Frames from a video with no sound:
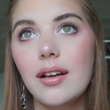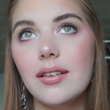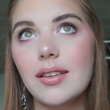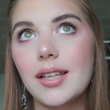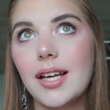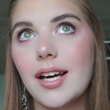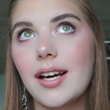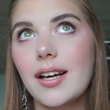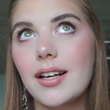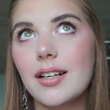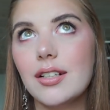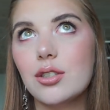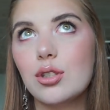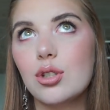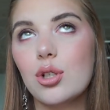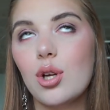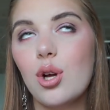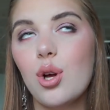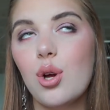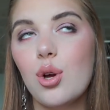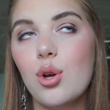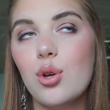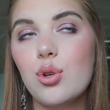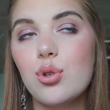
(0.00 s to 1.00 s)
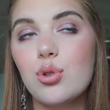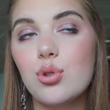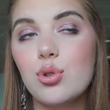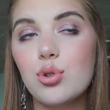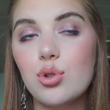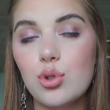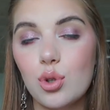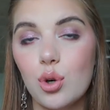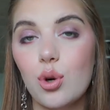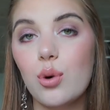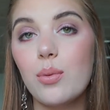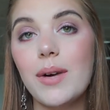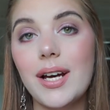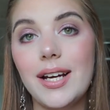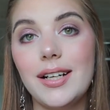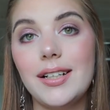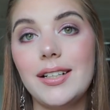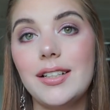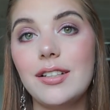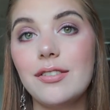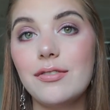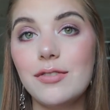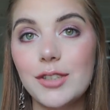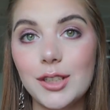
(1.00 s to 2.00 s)
There's so
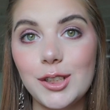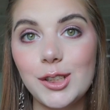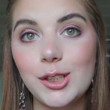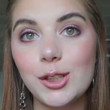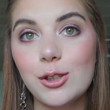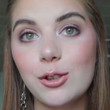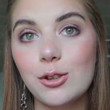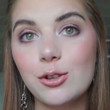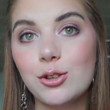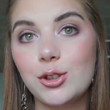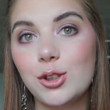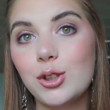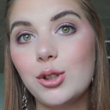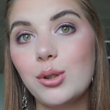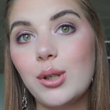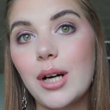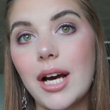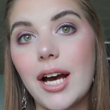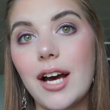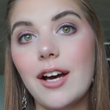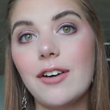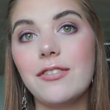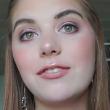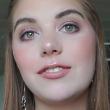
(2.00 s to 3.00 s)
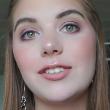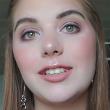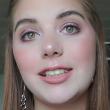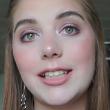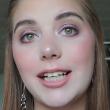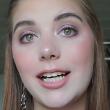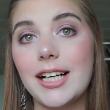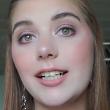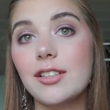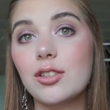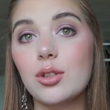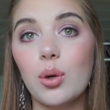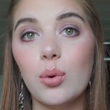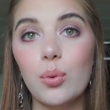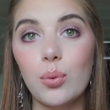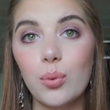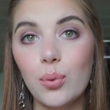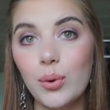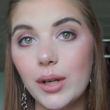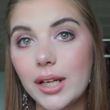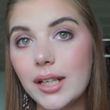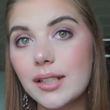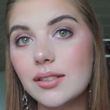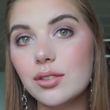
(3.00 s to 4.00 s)
many videos. You have days or
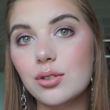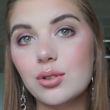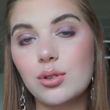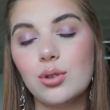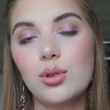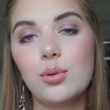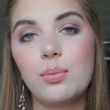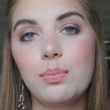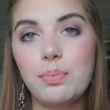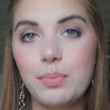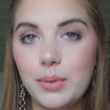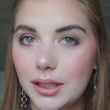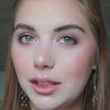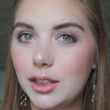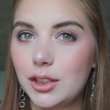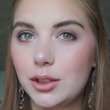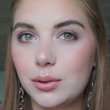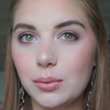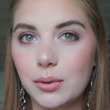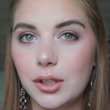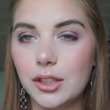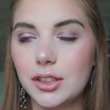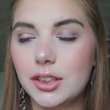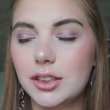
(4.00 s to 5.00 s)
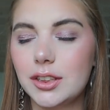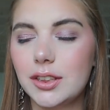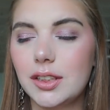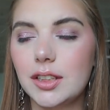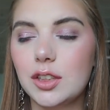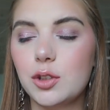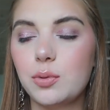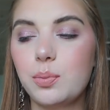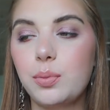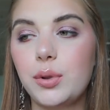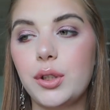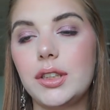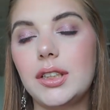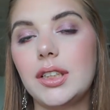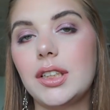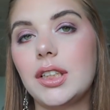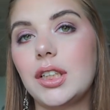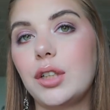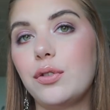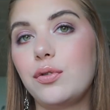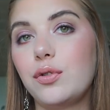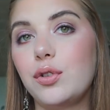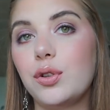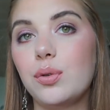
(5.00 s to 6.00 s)
weeks to binge watch this
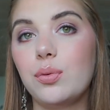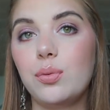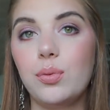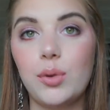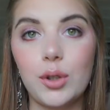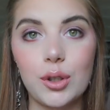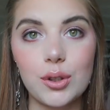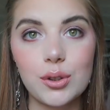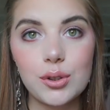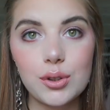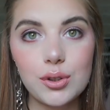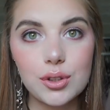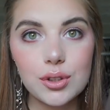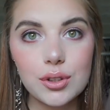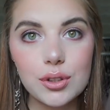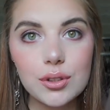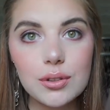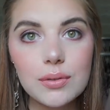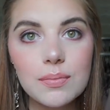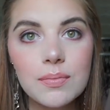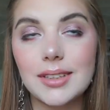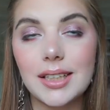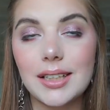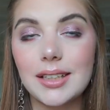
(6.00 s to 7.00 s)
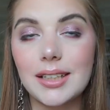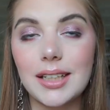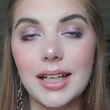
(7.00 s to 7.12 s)
project if you want to.